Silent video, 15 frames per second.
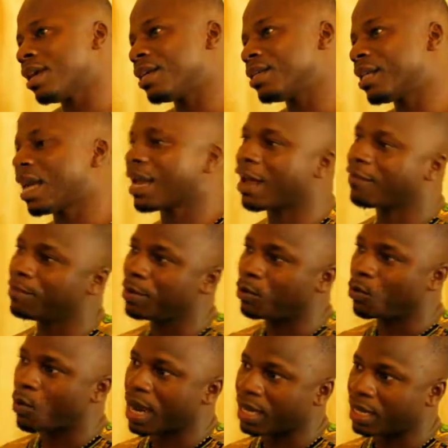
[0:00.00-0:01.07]
years that I've
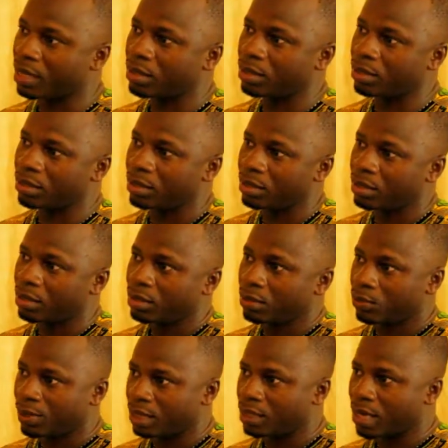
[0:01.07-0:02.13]
been working
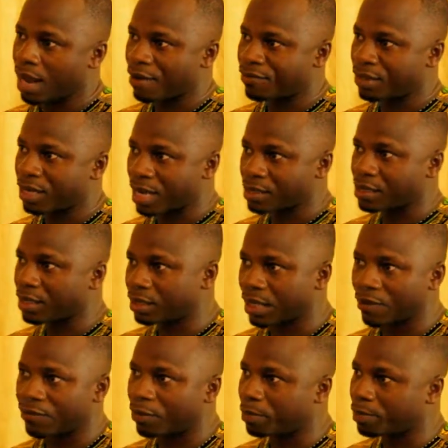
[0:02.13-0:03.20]
with the Africa
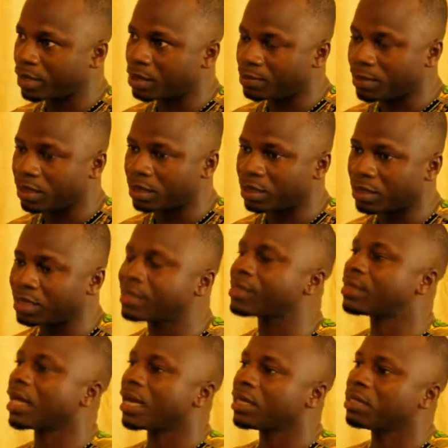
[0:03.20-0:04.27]
Center for Peace Building, it
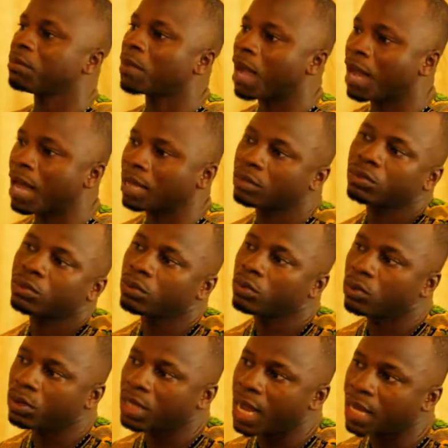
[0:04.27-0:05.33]
saddened my heart to
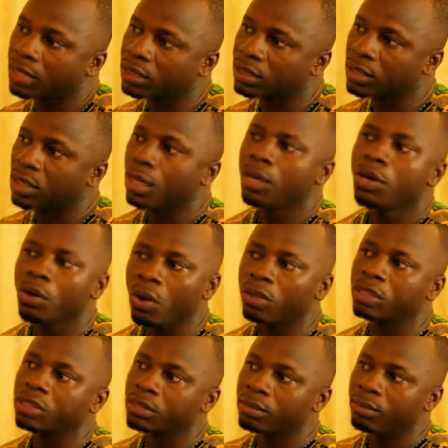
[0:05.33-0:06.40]
know that
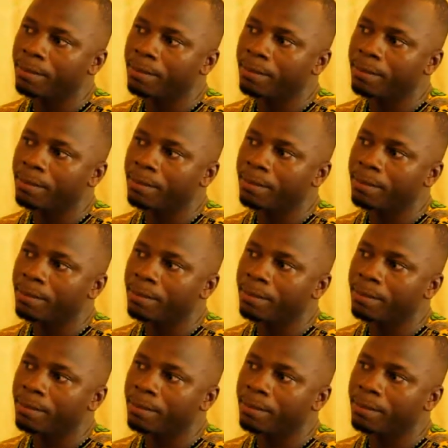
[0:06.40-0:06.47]
not